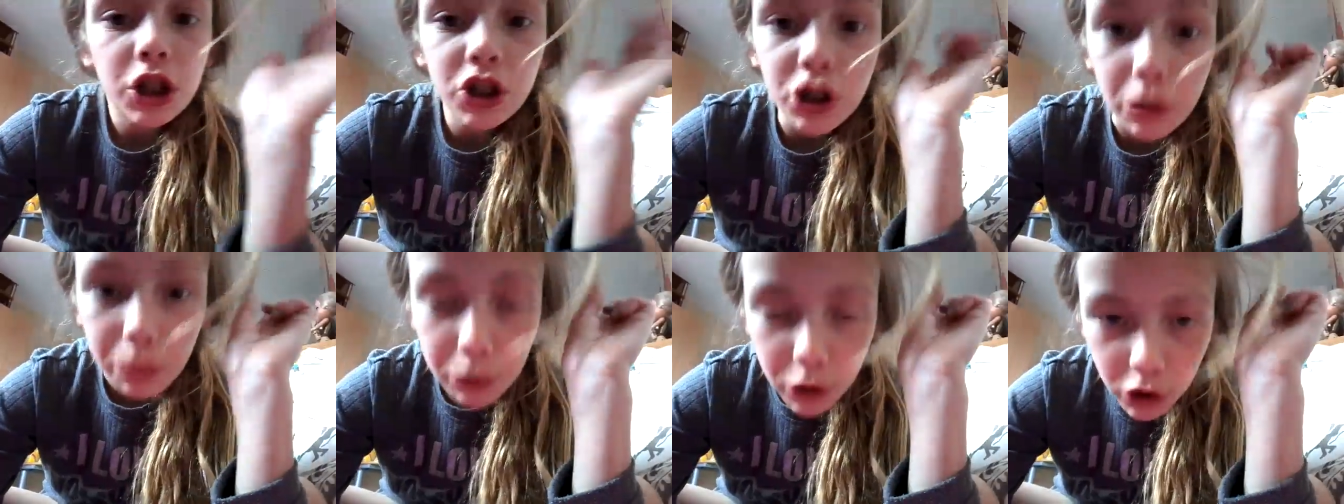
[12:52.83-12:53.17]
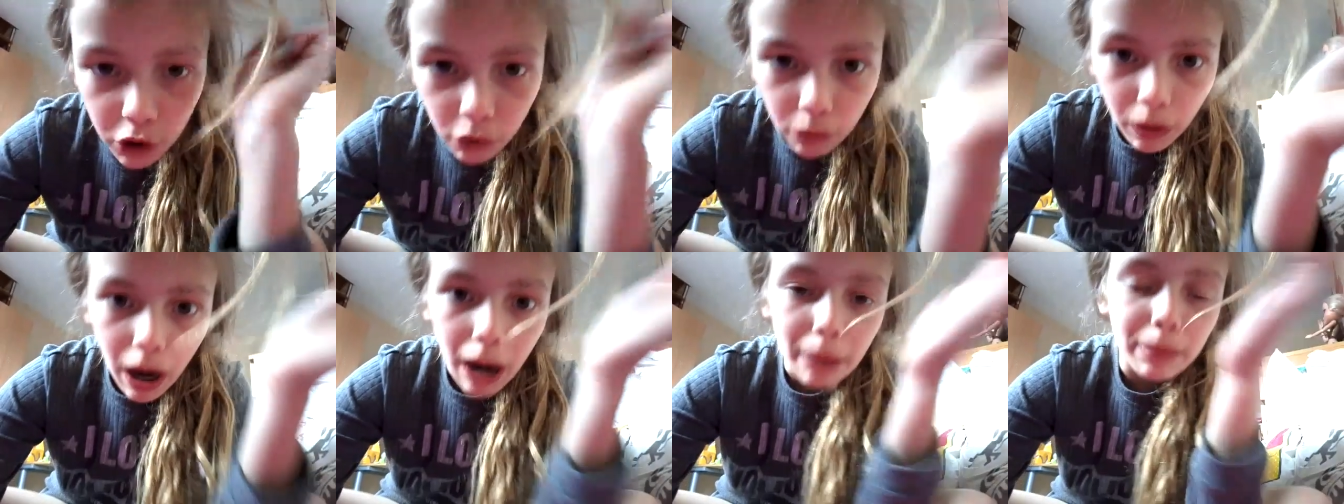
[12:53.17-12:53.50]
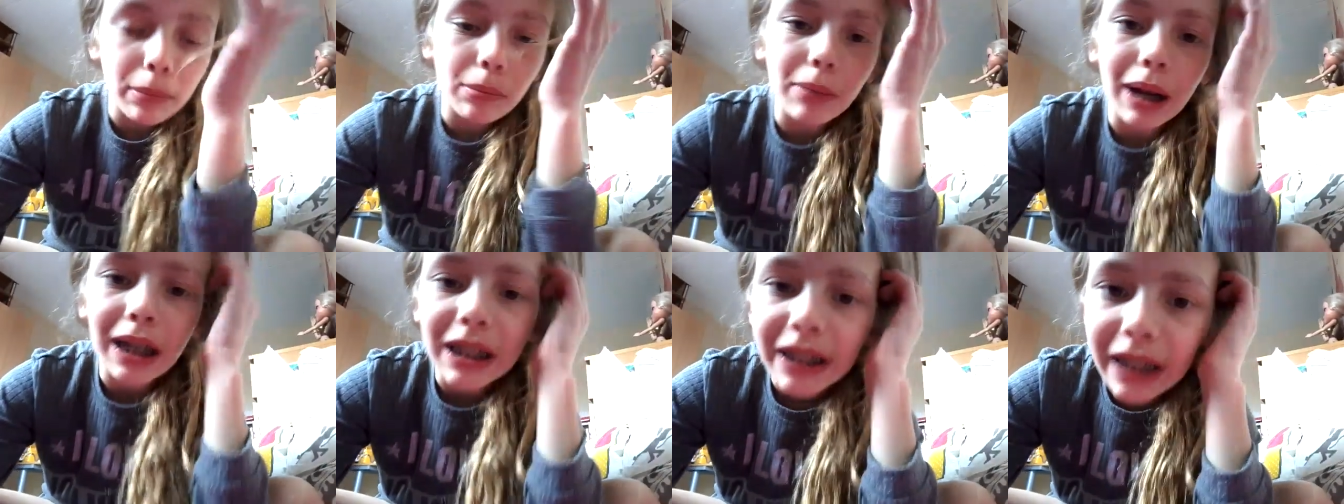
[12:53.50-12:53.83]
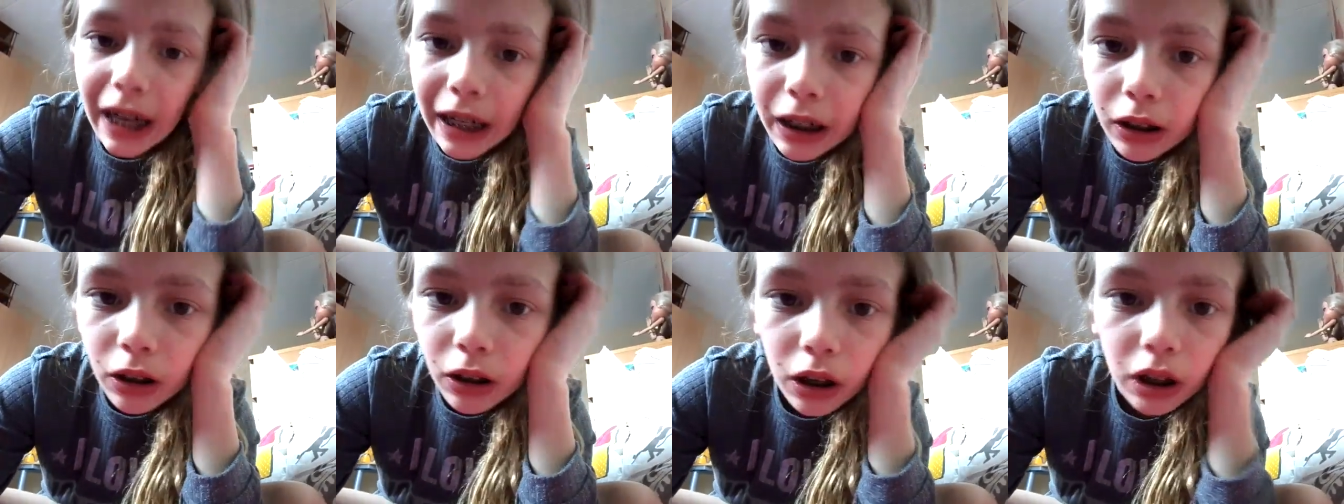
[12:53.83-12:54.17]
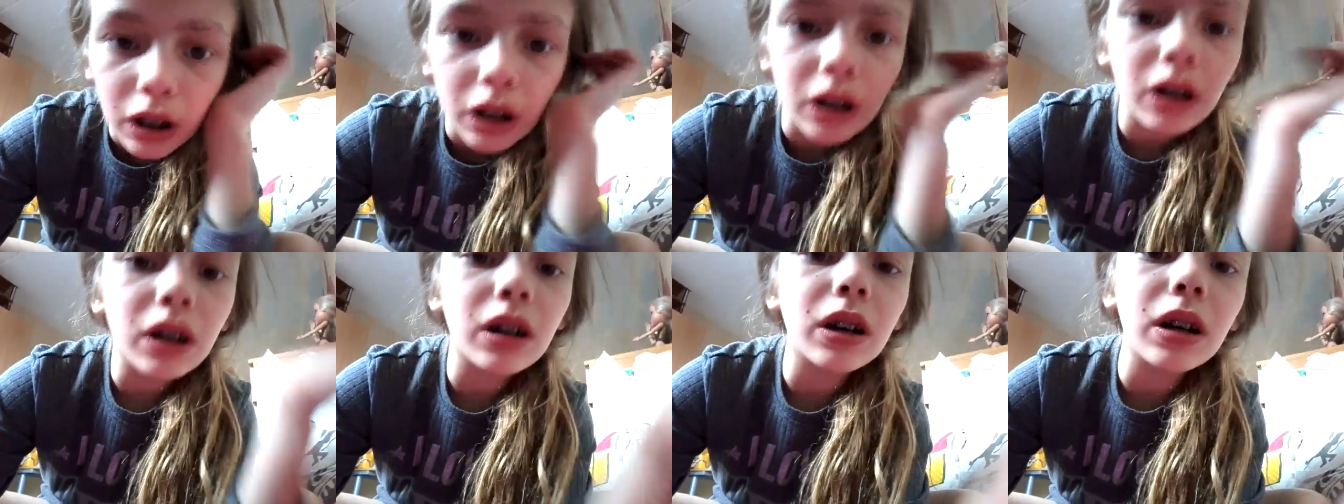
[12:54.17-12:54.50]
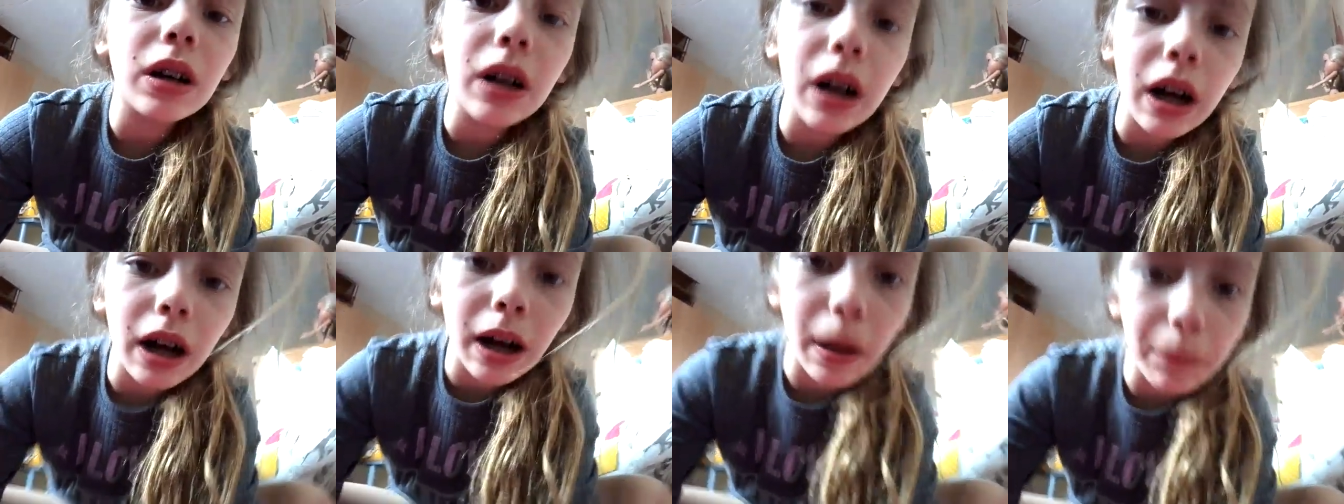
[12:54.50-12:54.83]
Subscribe on my
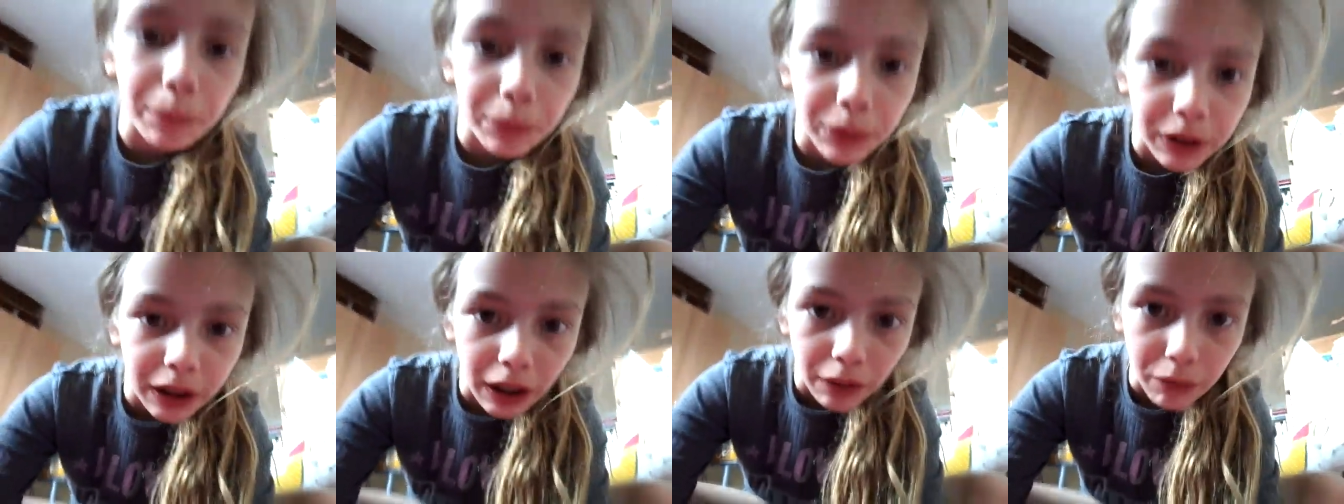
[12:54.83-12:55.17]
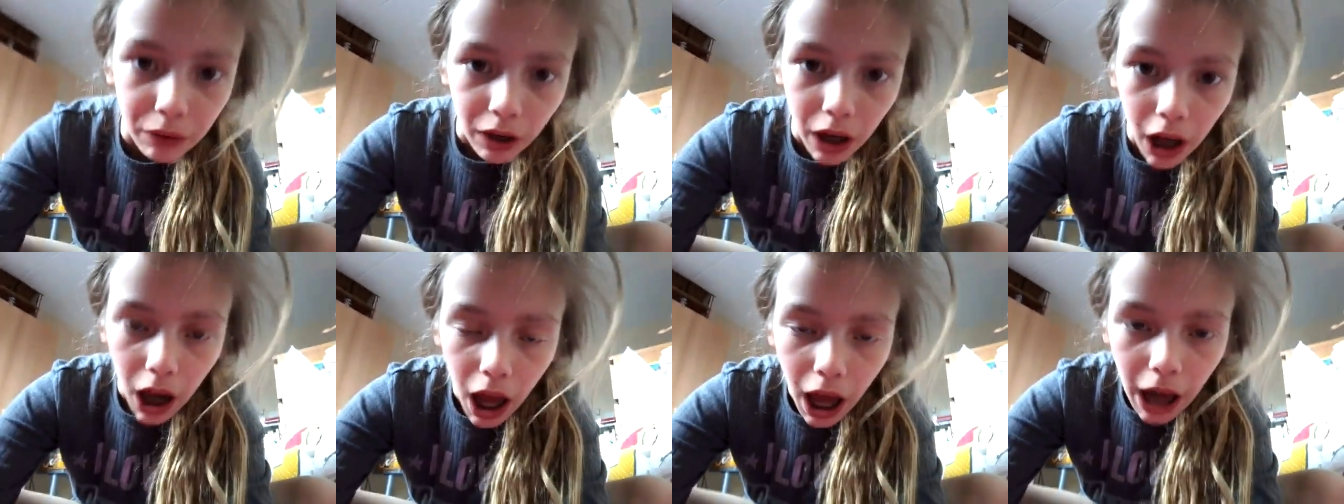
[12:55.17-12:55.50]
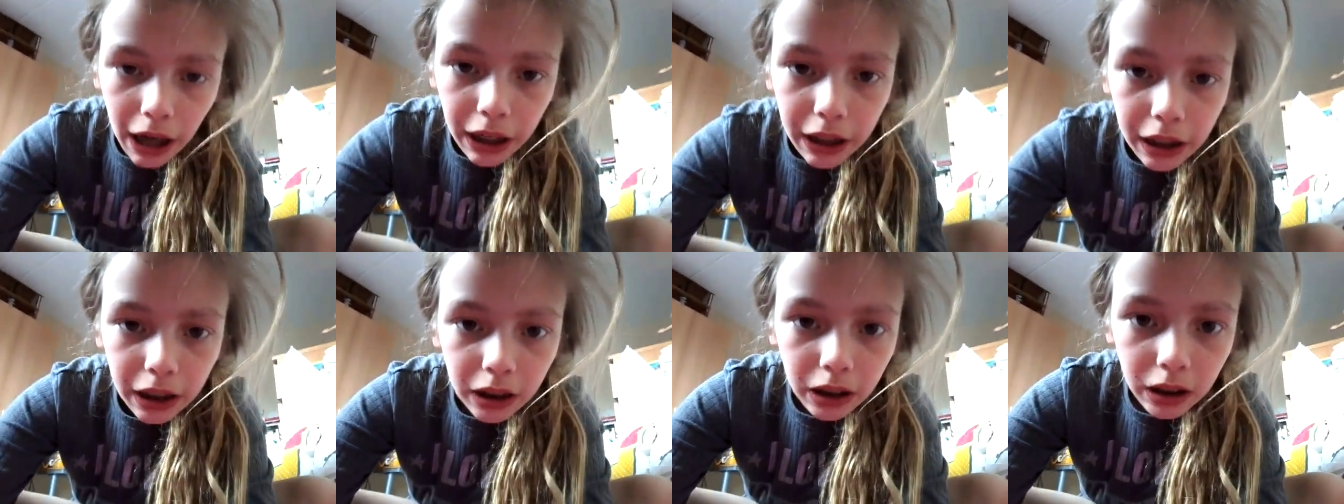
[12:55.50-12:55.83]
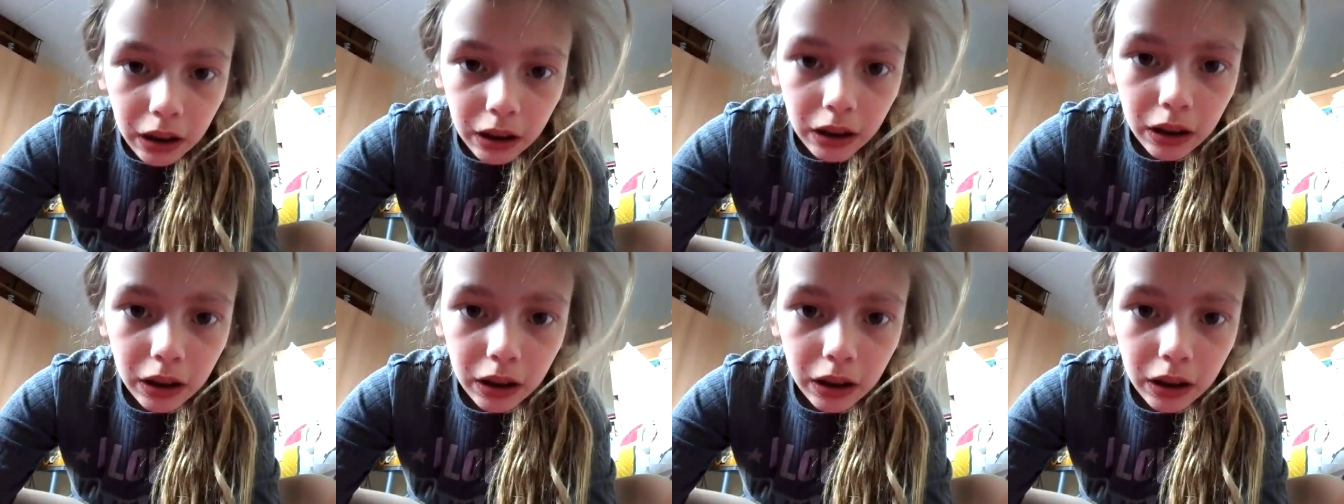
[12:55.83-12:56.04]
channel, give a like